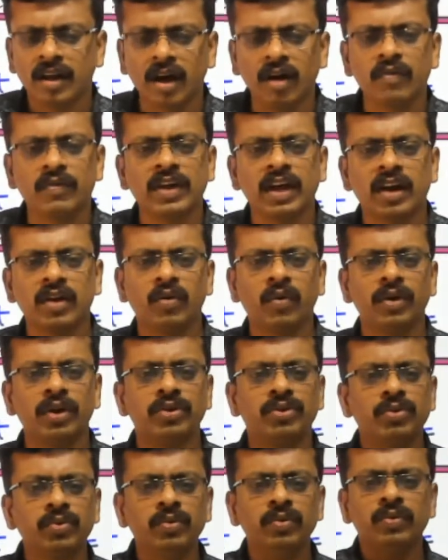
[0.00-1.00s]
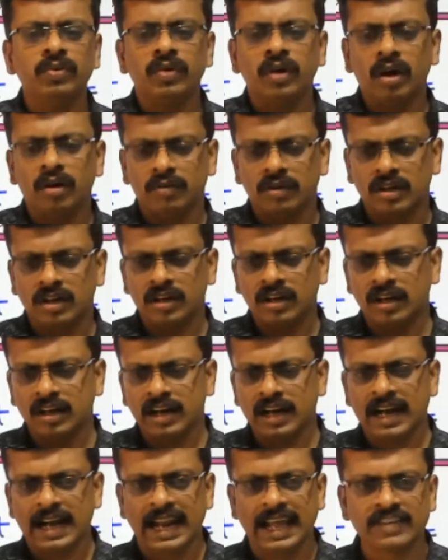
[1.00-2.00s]
we are going to our
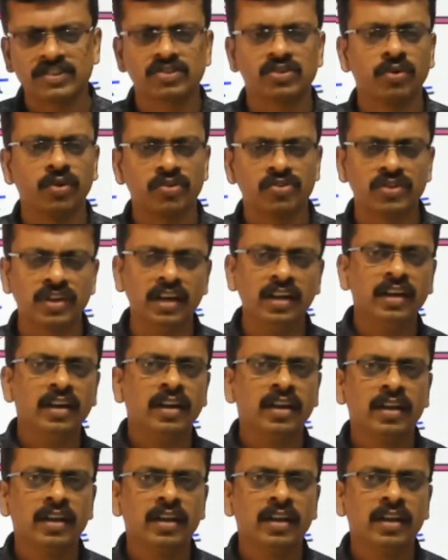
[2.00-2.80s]
next question.